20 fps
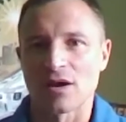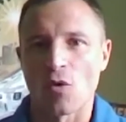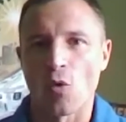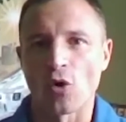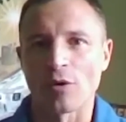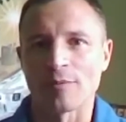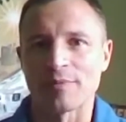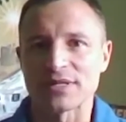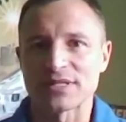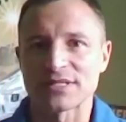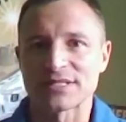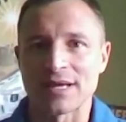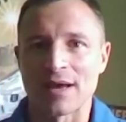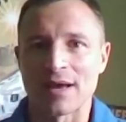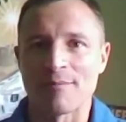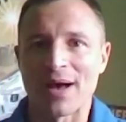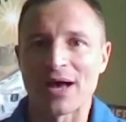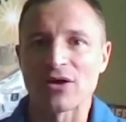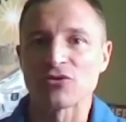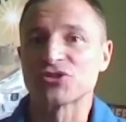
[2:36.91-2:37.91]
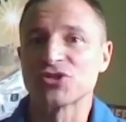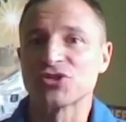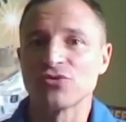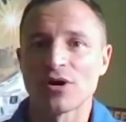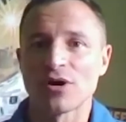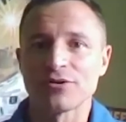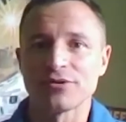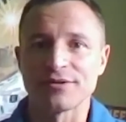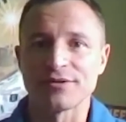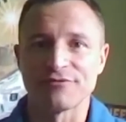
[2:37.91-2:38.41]
orbits about
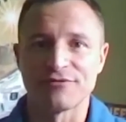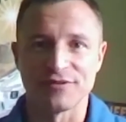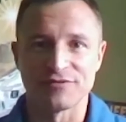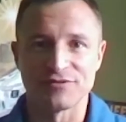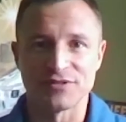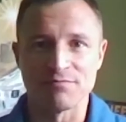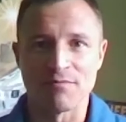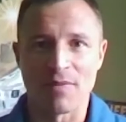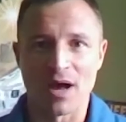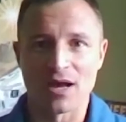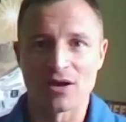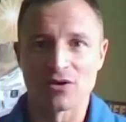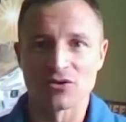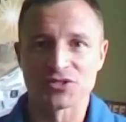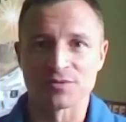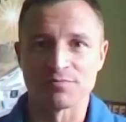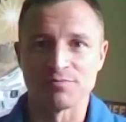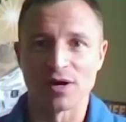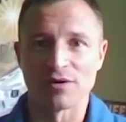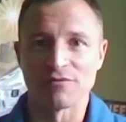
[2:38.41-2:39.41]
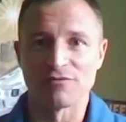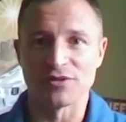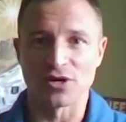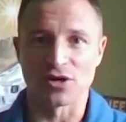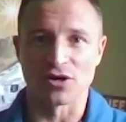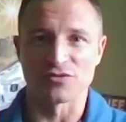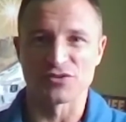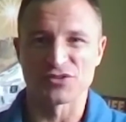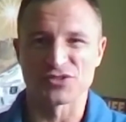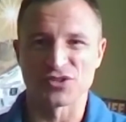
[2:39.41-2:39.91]
250 miles above the
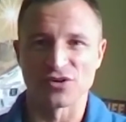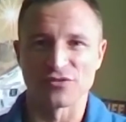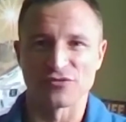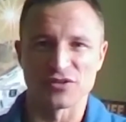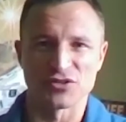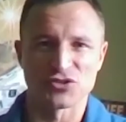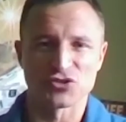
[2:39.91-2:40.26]
Earth's surface,